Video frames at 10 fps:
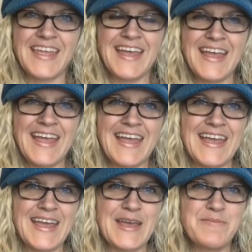
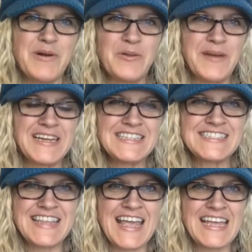Hey, Bolo Buddies,
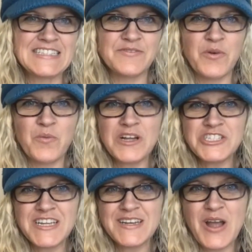thanks for
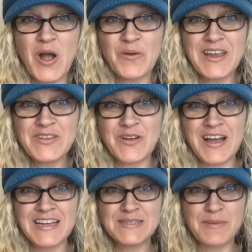watching. All right, you
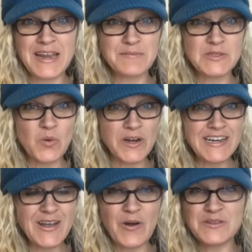guys, my name's
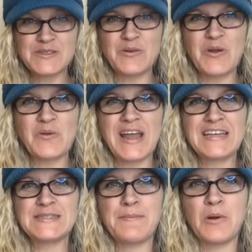Courtney, also known
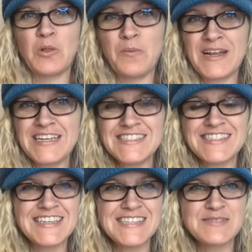as Bolo Buddies.
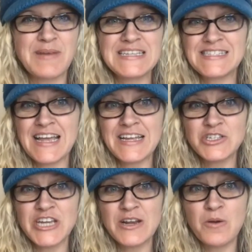This is my second
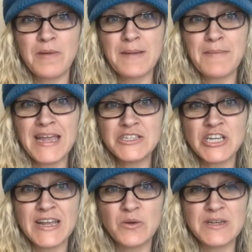channel. My main
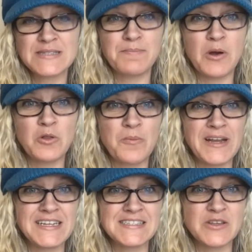channel is Bolo
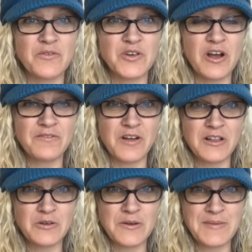Buddies. So if you're not
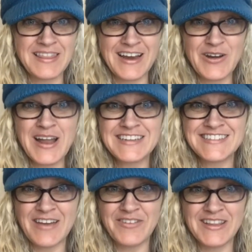following me there,
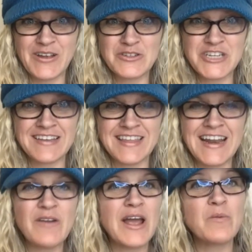definitely go check that
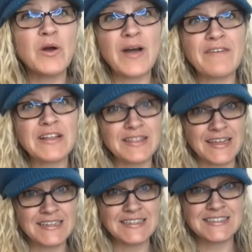out. I will have it
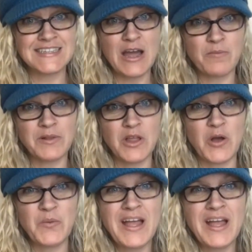linked down below.